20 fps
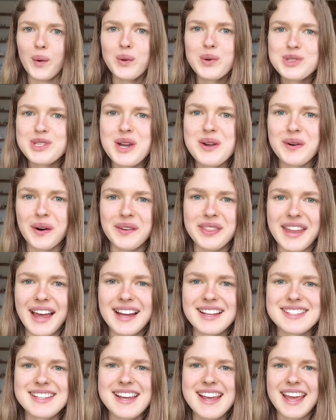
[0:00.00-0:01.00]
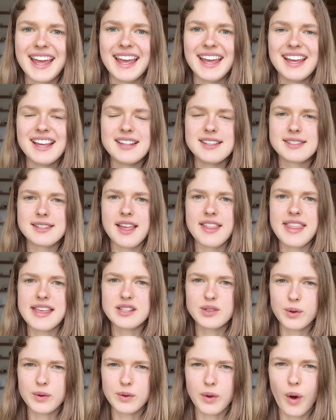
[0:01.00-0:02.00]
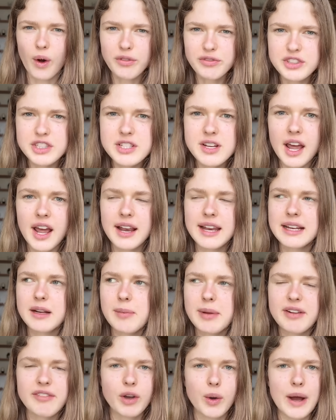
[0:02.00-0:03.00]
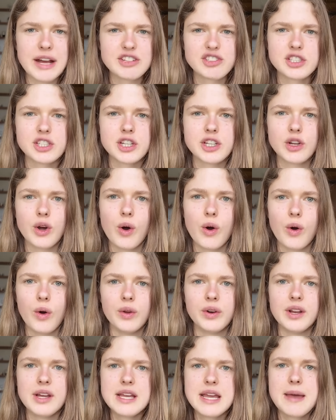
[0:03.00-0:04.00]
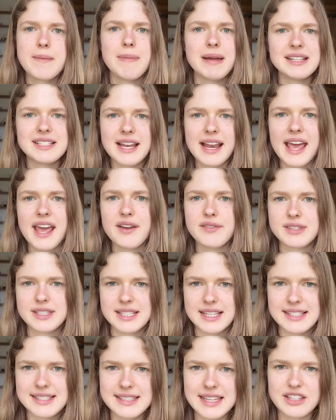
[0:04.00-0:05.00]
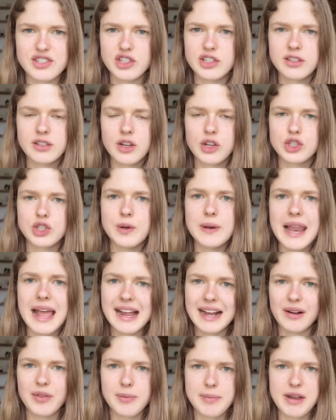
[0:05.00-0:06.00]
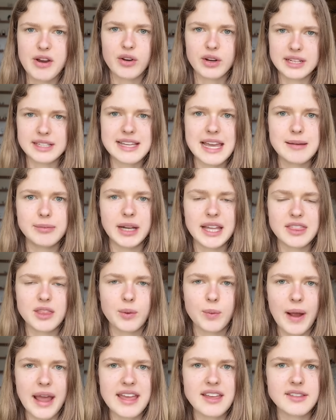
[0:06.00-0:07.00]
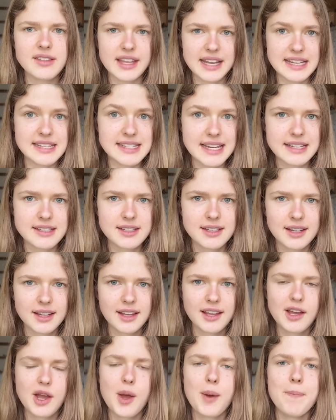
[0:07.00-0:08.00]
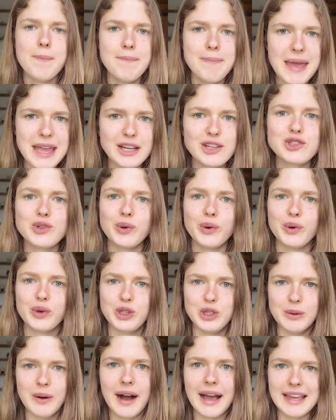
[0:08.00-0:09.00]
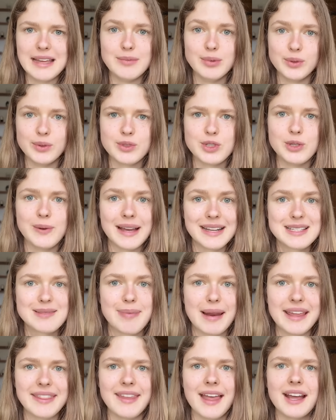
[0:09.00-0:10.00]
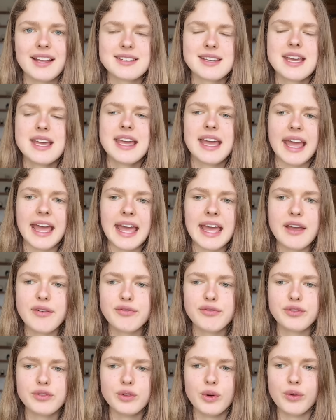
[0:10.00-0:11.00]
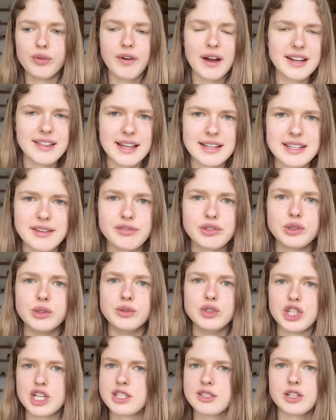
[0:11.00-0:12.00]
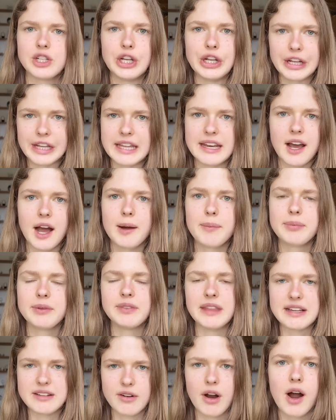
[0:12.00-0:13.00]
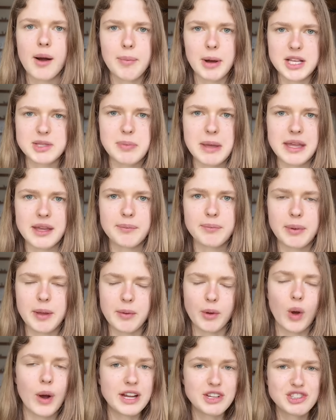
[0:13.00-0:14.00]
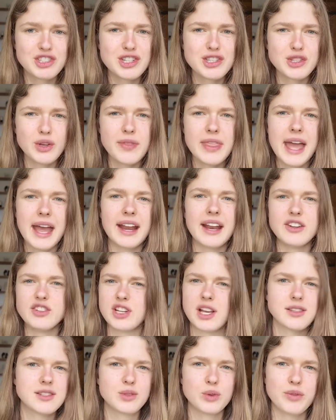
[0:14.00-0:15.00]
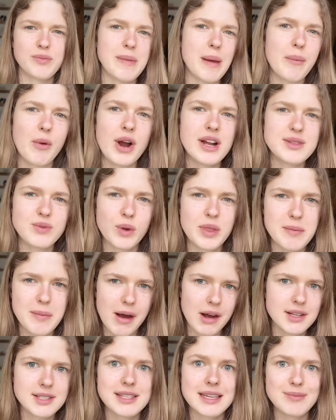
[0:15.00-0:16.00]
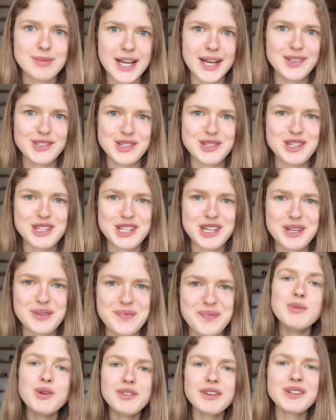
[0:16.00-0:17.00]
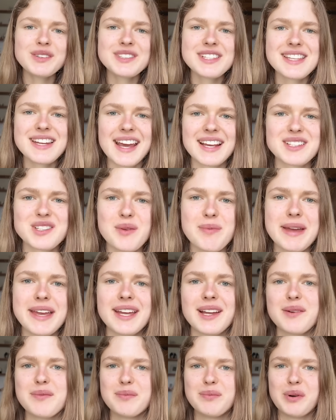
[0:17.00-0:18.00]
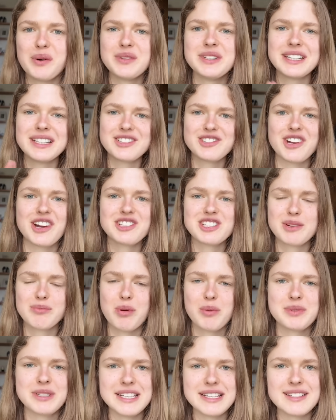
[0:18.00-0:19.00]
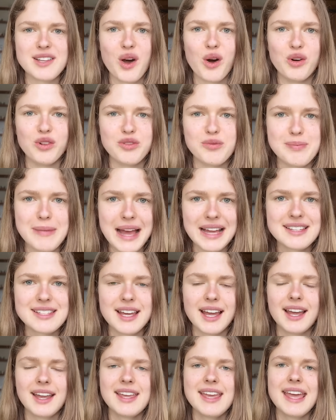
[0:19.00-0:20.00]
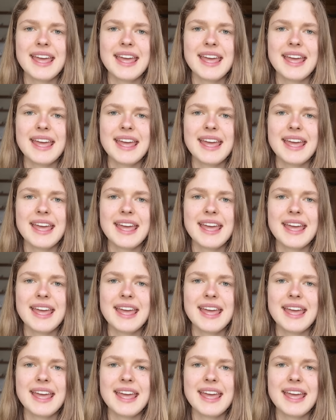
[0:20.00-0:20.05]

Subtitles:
Also on that is there's often a little bit of a question on Mendeleev's decision to lay out the periodic table in the way that he did. Make sure you are able to explain that. If you're finding that difficult, just look it up. There are past paper questions on that, and just sort of memorize what the mark scheme tells you to do. Moving on to the next topic, bonding structure properties of matter.